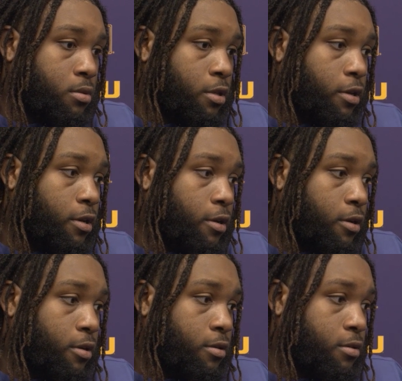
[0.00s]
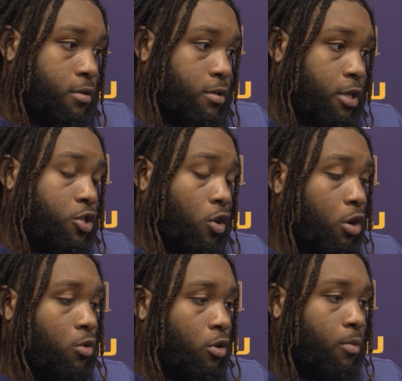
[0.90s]
the
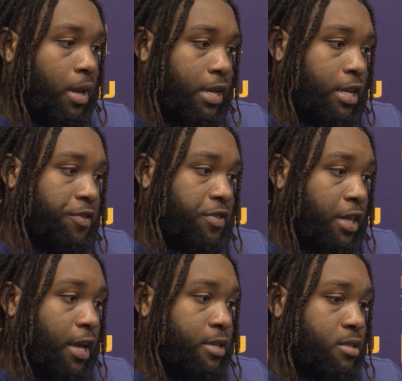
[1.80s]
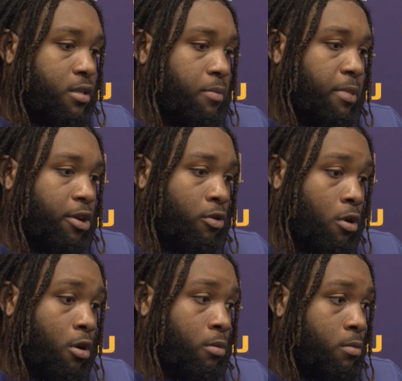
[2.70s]
starting quarterback definitely has the better
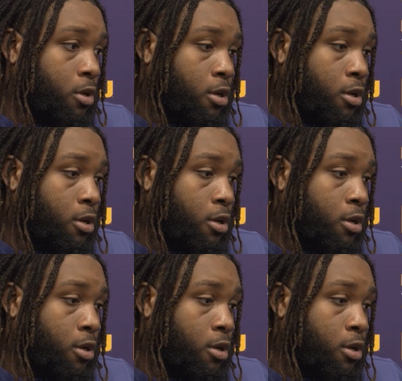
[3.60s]
arm.